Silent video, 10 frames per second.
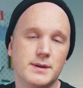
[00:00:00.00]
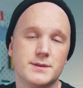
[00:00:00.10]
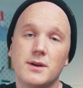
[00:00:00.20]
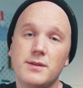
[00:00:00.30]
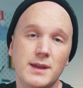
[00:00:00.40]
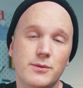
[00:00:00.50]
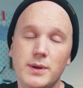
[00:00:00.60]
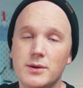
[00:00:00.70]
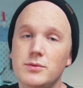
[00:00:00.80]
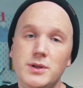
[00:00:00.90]
So I think
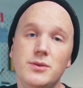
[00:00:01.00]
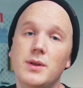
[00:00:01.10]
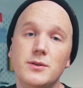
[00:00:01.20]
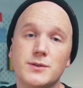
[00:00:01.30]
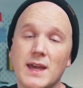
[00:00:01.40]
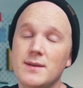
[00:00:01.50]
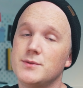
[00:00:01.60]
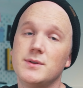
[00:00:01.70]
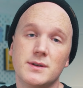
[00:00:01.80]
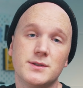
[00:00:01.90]
we all knew those games
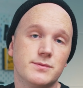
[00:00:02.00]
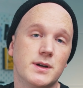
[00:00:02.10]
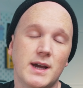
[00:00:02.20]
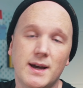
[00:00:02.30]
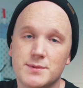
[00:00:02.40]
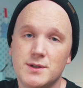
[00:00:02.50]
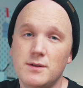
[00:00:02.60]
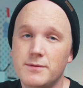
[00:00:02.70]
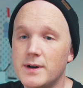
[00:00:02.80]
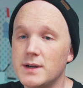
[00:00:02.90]
were going to run
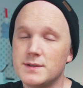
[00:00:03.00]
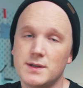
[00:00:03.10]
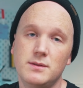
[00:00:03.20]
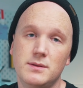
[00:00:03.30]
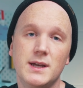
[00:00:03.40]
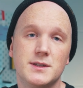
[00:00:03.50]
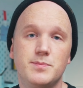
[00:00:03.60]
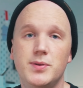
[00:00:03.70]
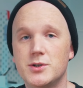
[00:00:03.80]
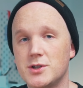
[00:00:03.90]
absolutely fine, so let's
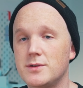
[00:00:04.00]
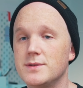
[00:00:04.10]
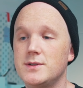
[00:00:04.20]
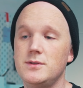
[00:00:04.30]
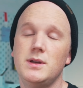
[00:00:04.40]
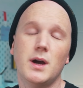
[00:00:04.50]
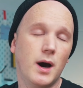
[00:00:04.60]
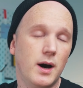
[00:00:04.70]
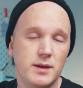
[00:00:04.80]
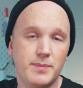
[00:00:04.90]
push on to the
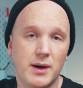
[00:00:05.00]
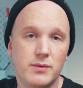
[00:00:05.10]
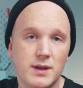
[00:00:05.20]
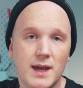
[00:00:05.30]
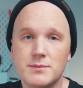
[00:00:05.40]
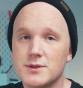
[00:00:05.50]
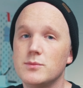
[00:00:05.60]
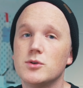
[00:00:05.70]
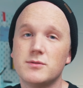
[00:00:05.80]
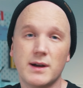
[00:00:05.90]
high-powered games, the
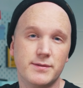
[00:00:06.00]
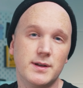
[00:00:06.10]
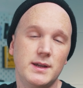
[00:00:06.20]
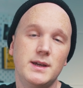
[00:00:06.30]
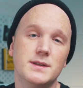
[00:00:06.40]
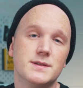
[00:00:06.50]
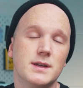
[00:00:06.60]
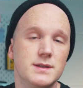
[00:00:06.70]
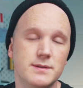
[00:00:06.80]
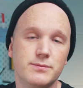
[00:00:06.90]
more graphically
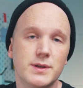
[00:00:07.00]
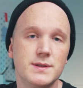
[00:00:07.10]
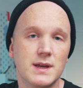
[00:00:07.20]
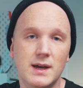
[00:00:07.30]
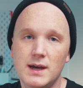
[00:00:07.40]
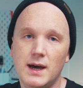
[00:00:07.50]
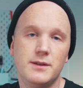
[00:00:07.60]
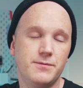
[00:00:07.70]
intensive ones, and the